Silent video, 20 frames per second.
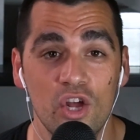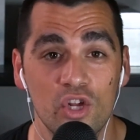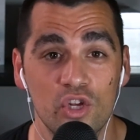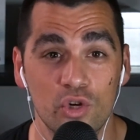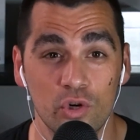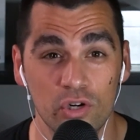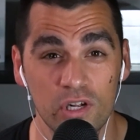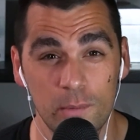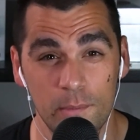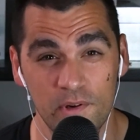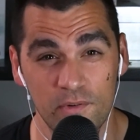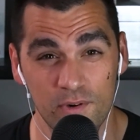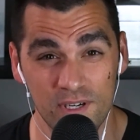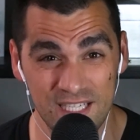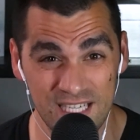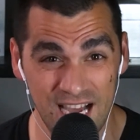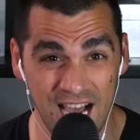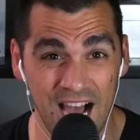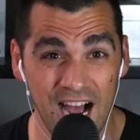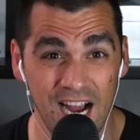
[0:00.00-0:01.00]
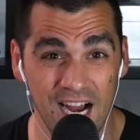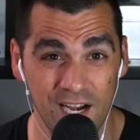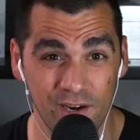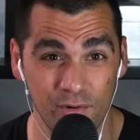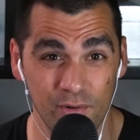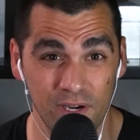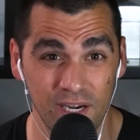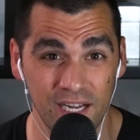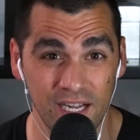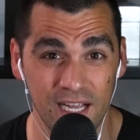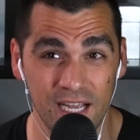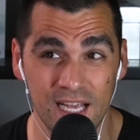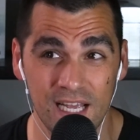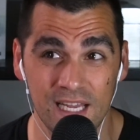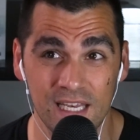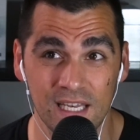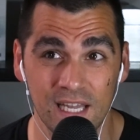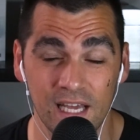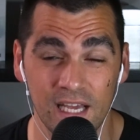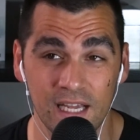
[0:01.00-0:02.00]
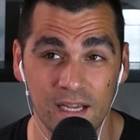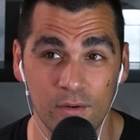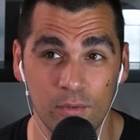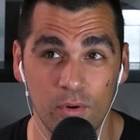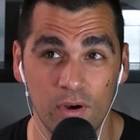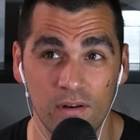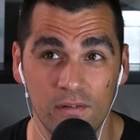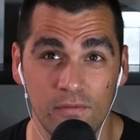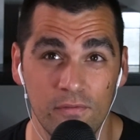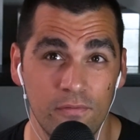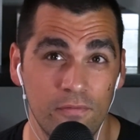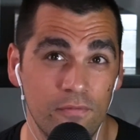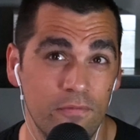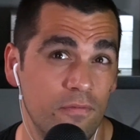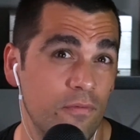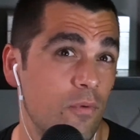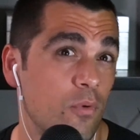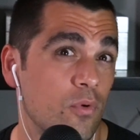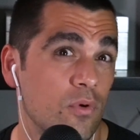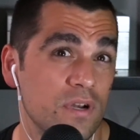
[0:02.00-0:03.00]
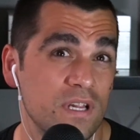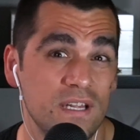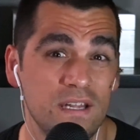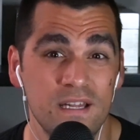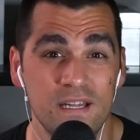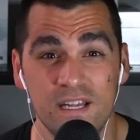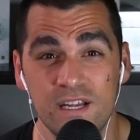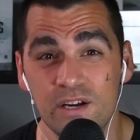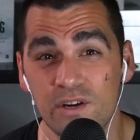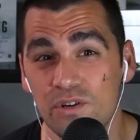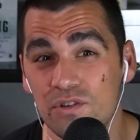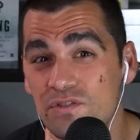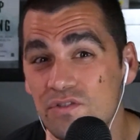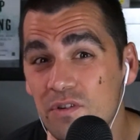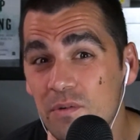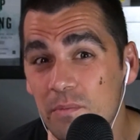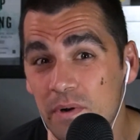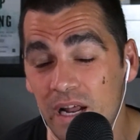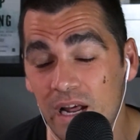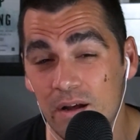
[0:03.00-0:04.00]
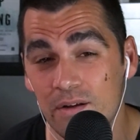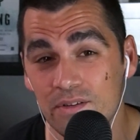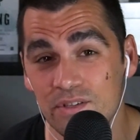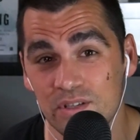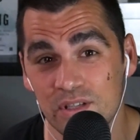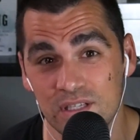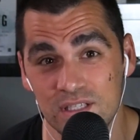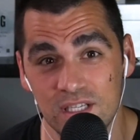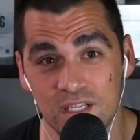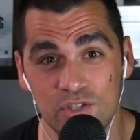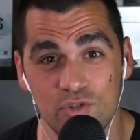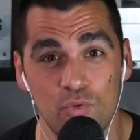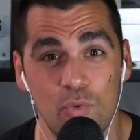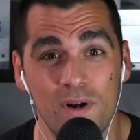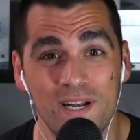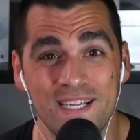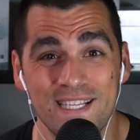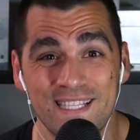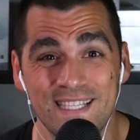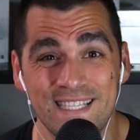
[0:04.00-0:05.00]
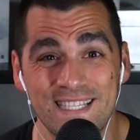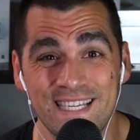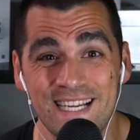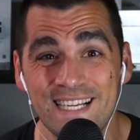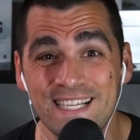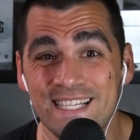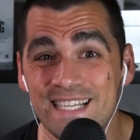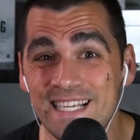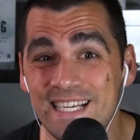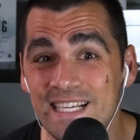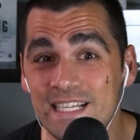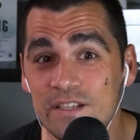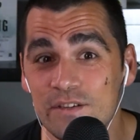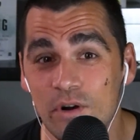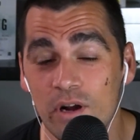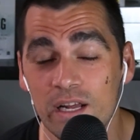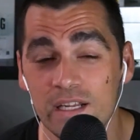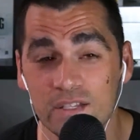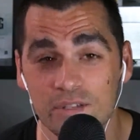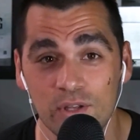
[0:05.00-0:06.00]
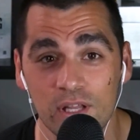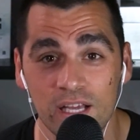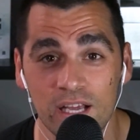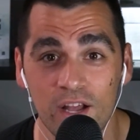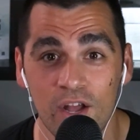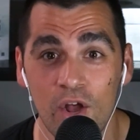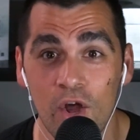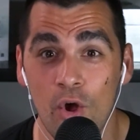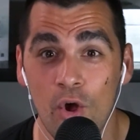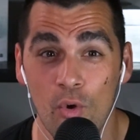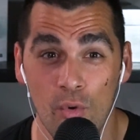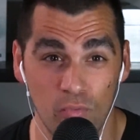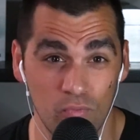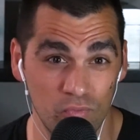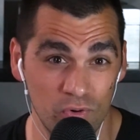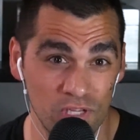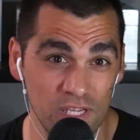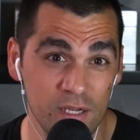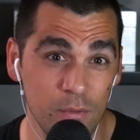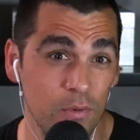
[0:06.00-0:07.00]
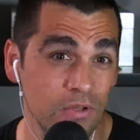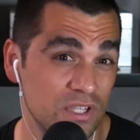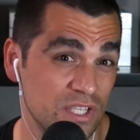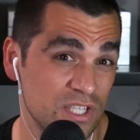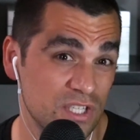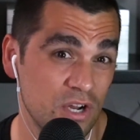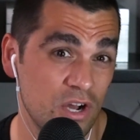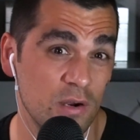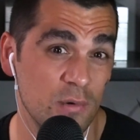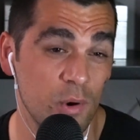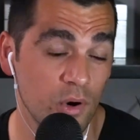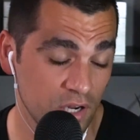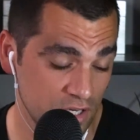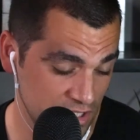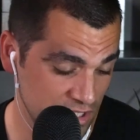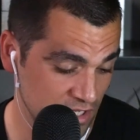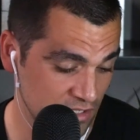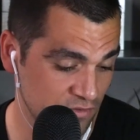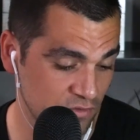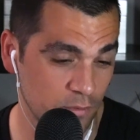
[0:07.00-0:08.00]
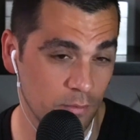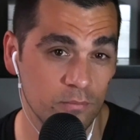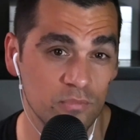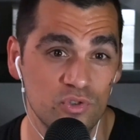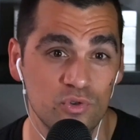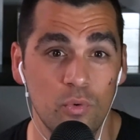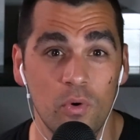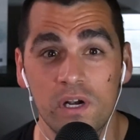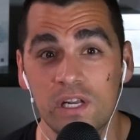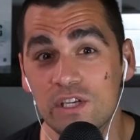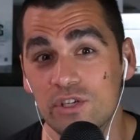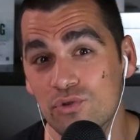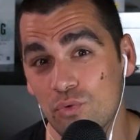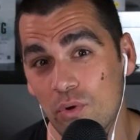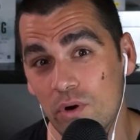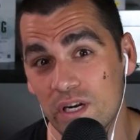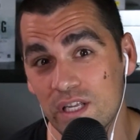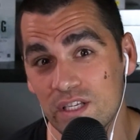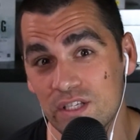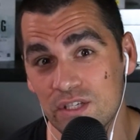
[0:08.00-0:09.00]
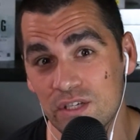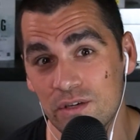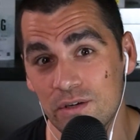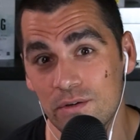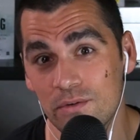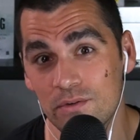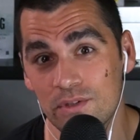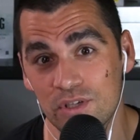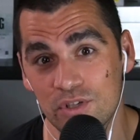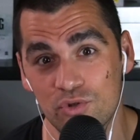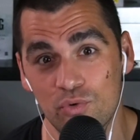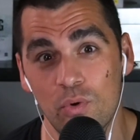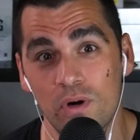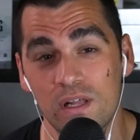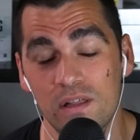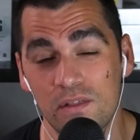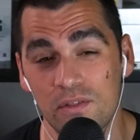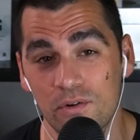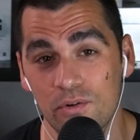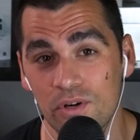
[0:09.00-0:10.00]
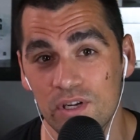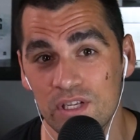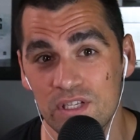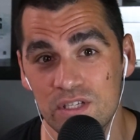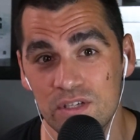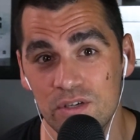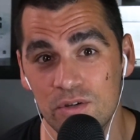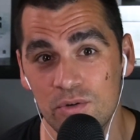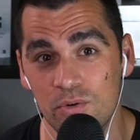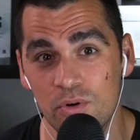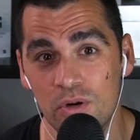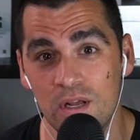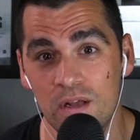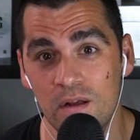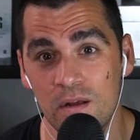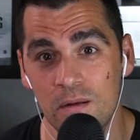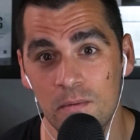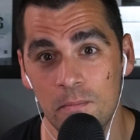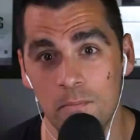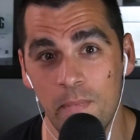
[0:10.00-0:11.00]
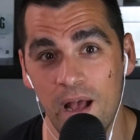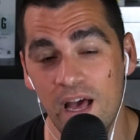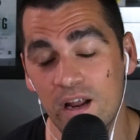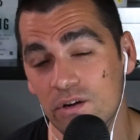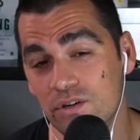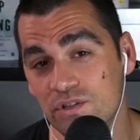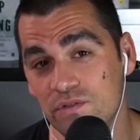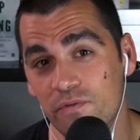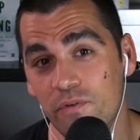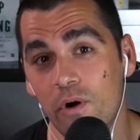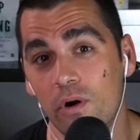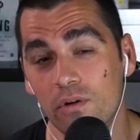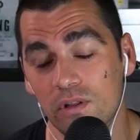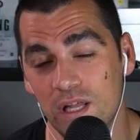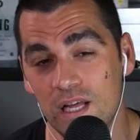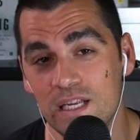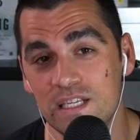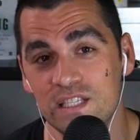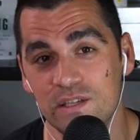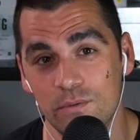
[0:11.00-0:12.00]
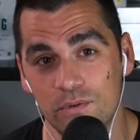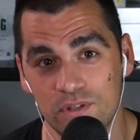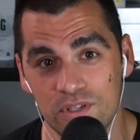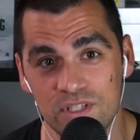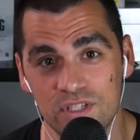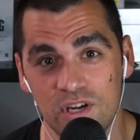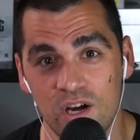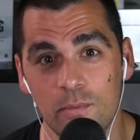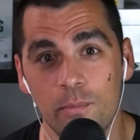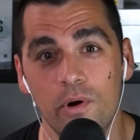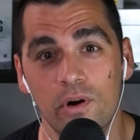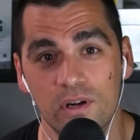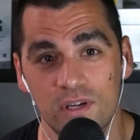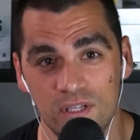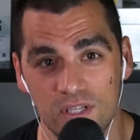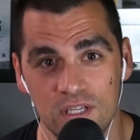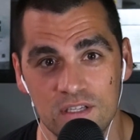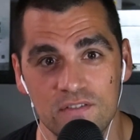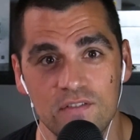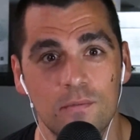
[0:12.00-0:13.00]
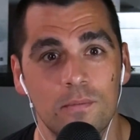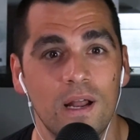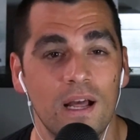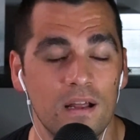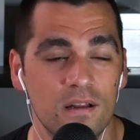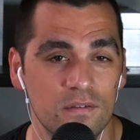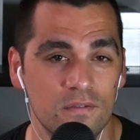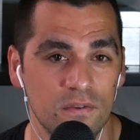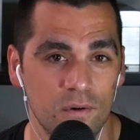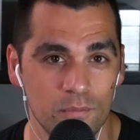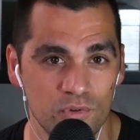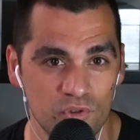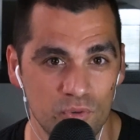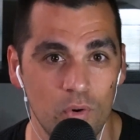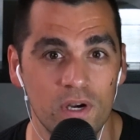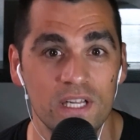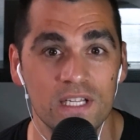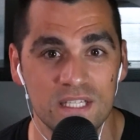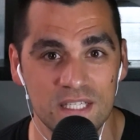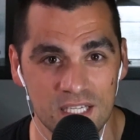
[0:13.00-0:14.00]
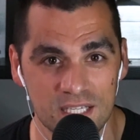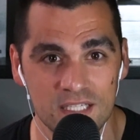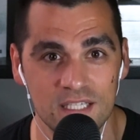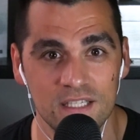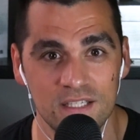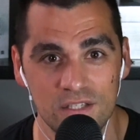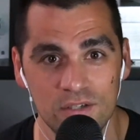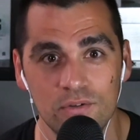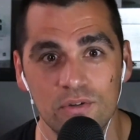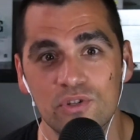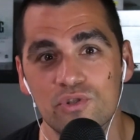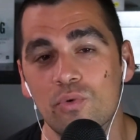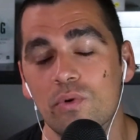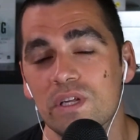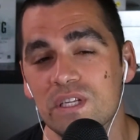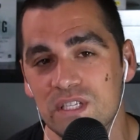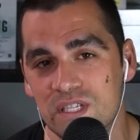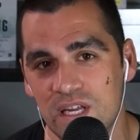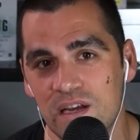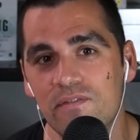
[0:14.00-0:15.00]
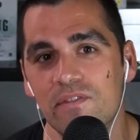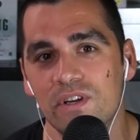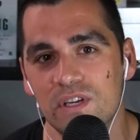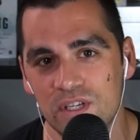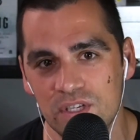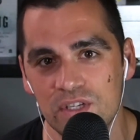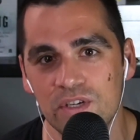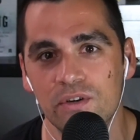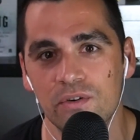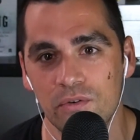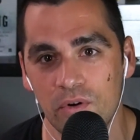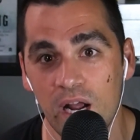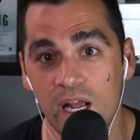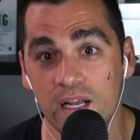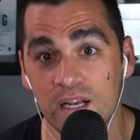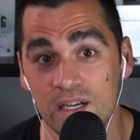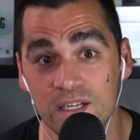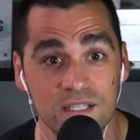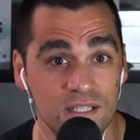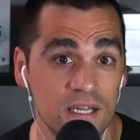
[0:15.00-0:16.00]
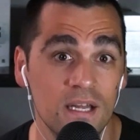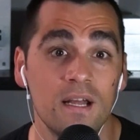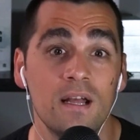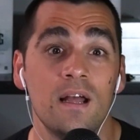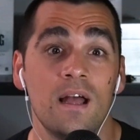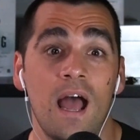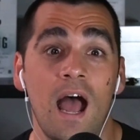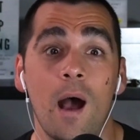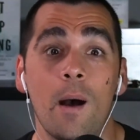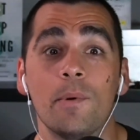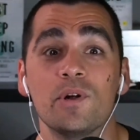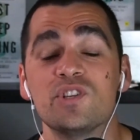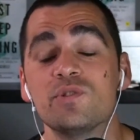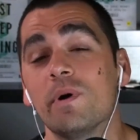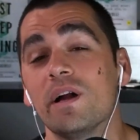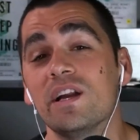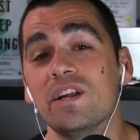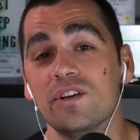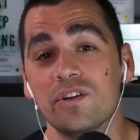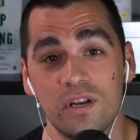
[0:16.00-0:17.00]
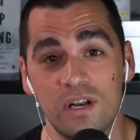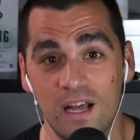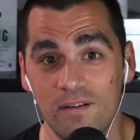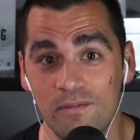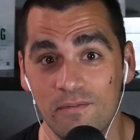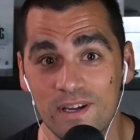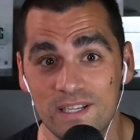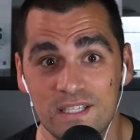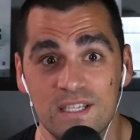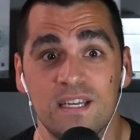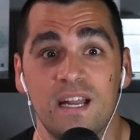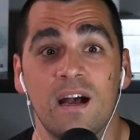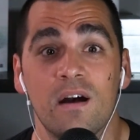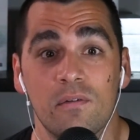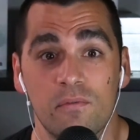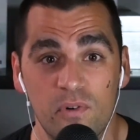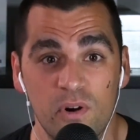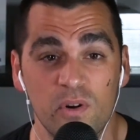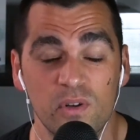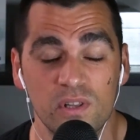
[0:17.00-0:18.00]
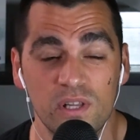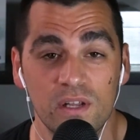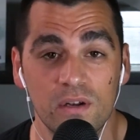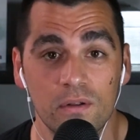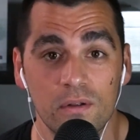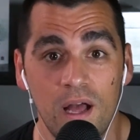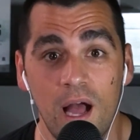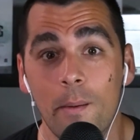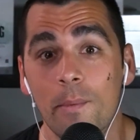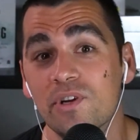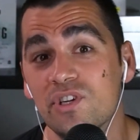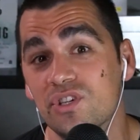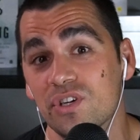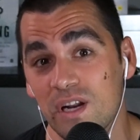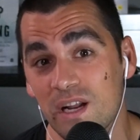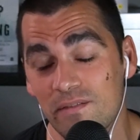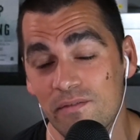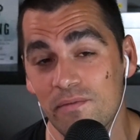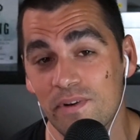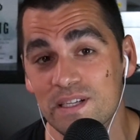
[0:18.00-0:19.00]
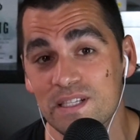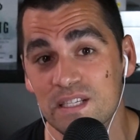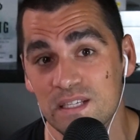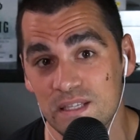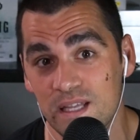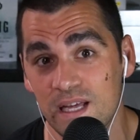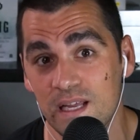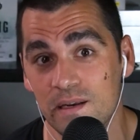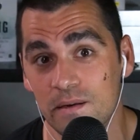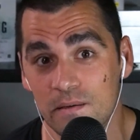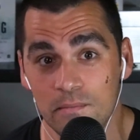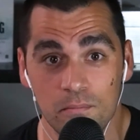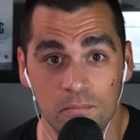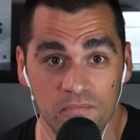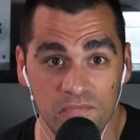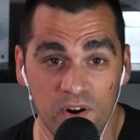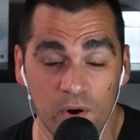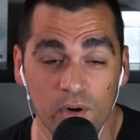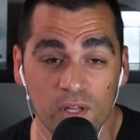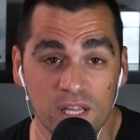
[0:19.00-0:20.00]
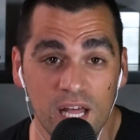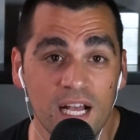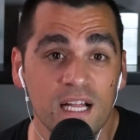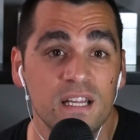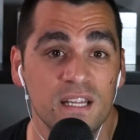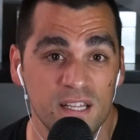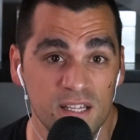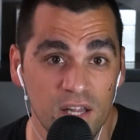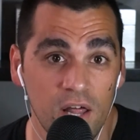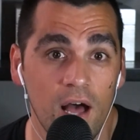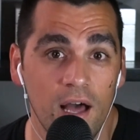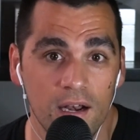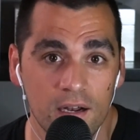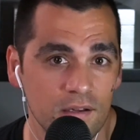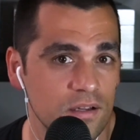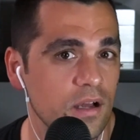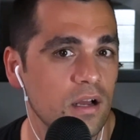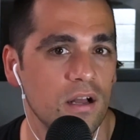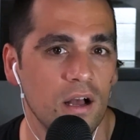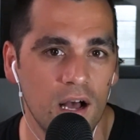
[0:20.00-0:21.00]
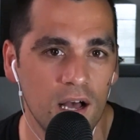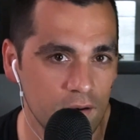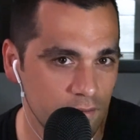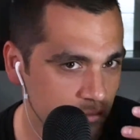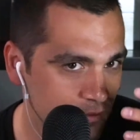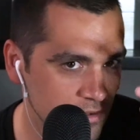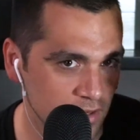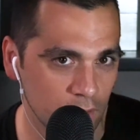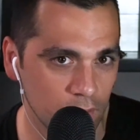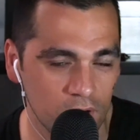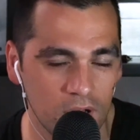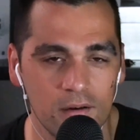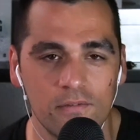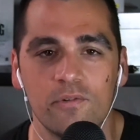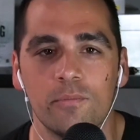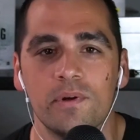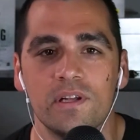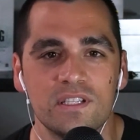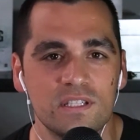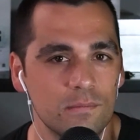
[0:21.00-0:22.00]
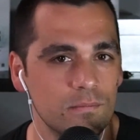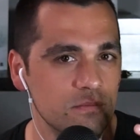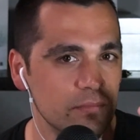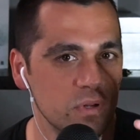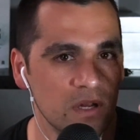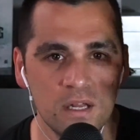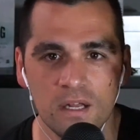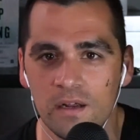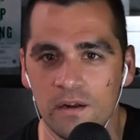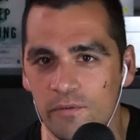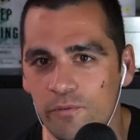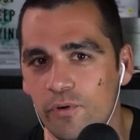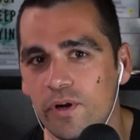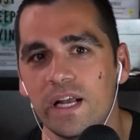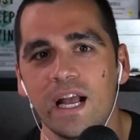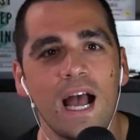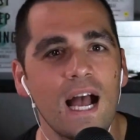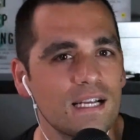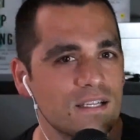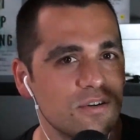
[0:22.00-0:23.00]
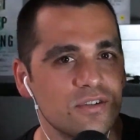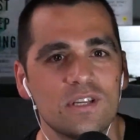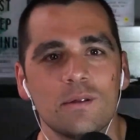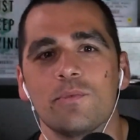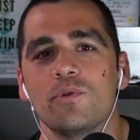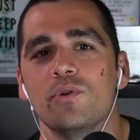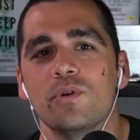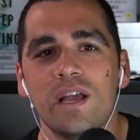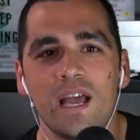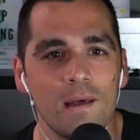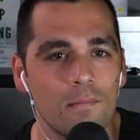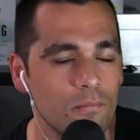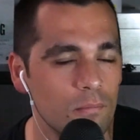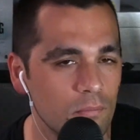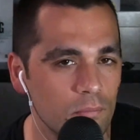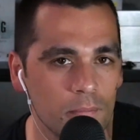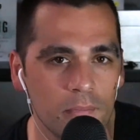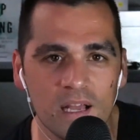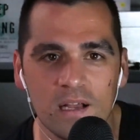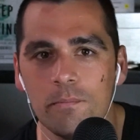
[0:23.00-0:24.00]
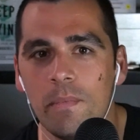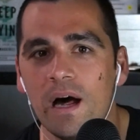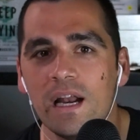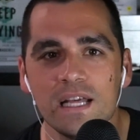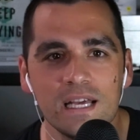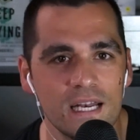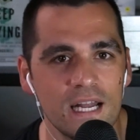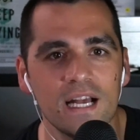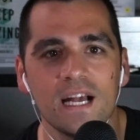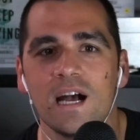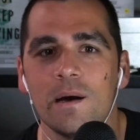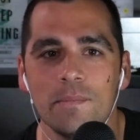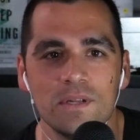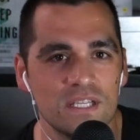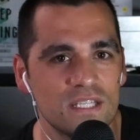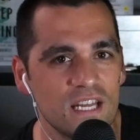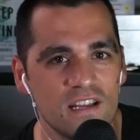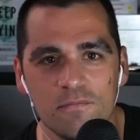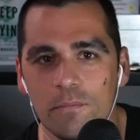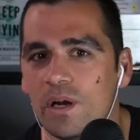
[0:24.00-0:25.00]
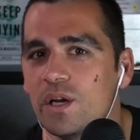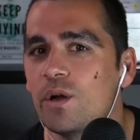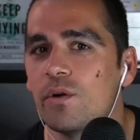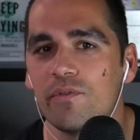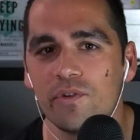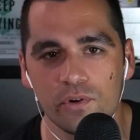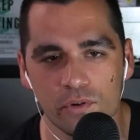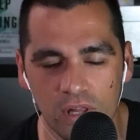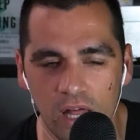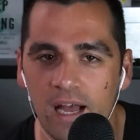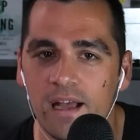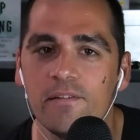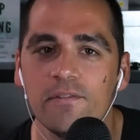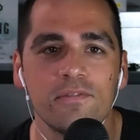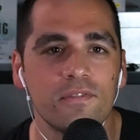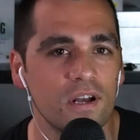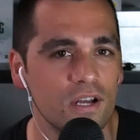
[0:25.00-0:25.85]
You're gonna be retiring in 40 years from now. So let's say 2060s, right? So like really what the stock market does from 2022 to 2032 matters far less than what the stock market does from 2062 to 2072, right? Because how much money are you going to have invested now? Very little. How much are you going to have invested then? Very likely a lot. God forbid some freak accident, something you can't make money and income and save money over your life.